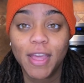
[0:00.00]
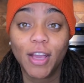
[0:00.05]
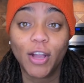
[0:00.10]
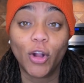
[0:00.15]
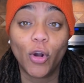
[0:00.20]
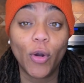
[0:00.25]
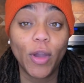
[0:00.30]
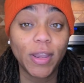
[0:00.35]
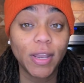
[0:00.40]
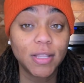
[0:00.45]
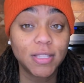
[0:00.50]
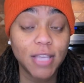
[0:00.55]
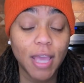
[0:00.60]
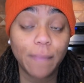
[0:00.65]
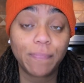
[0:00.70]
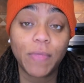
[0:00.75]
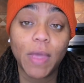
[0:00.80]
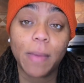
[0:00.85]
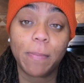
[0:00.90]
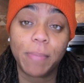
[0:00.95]
Go ahead and
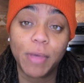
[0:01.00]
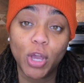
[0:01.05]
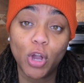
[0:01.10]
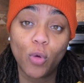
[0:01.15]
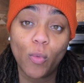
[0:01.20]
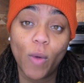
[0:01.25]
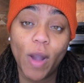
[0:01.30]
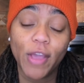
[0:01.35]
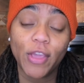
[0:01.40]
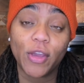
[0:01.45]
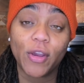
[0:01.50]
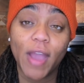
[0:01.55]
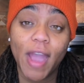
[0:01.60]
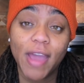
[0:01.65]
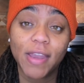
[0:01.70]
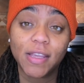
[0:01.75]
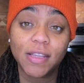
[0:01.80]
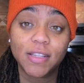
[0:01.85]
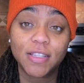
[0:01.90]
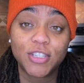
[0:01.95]
tap that bell while you're at
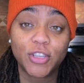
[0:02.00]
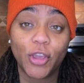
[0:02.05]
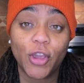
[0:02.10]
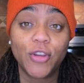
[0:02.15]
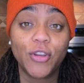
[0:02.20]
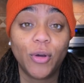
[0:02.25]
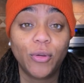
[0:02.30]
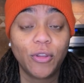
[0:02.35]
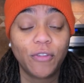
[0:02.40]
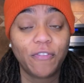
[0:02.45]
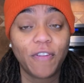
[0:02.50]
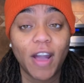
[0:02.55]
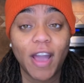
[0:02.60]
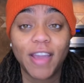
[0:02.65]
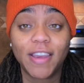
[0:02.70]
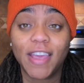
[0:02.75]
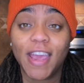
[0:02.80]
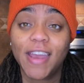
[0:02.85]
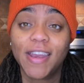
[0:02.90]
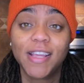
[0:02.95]
it so you're
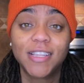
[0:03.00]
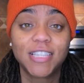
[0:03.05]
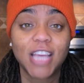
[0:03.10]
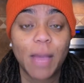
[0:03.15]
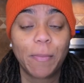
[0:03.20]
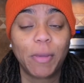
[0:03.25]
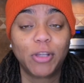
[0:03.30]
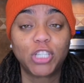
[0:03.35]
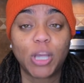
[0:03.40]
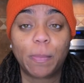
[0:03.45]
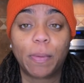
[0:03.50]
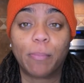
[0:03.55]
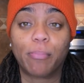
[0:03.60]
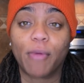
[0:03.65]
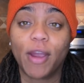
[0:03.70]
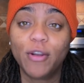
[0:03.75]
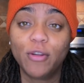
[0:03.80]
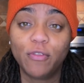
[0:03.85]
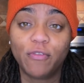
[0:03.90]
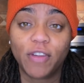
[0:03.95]
notified anytime I drop a
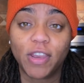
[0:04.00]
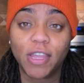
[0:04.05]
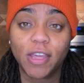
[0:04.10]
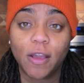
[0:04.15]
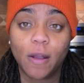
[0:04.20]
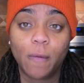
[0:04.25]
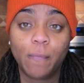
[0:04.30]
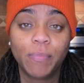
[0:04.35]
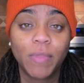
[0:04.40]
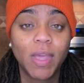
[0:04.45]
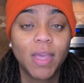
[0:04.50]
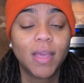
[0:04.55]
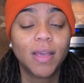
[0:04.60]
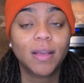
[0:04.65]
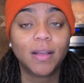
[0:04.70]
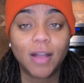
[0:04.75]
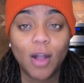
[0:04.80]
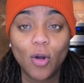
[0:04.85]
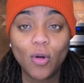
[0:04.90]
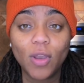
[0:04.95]
brand new video,
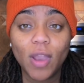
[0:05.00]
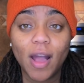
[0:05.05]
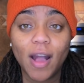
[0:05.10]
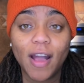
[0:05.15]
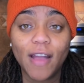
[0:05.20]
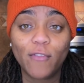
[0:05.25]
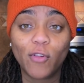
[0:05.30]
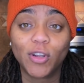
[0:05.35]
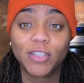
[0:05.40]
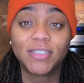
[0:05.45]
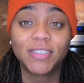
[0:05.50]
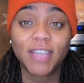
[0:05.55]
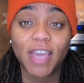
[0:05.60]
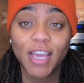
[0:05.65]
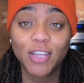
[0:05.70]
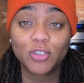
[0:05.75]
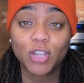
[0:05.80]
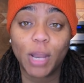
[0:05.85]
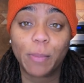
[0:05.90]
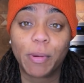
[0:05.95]
go live, or
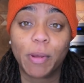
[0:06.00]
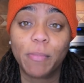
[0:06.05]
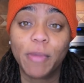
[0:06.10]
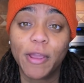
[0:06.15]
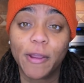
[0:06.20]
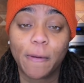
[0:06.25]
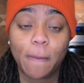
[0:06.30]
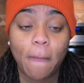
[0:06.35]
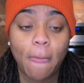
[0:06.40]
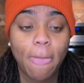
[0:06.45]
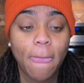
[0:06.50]
schedule a premiere.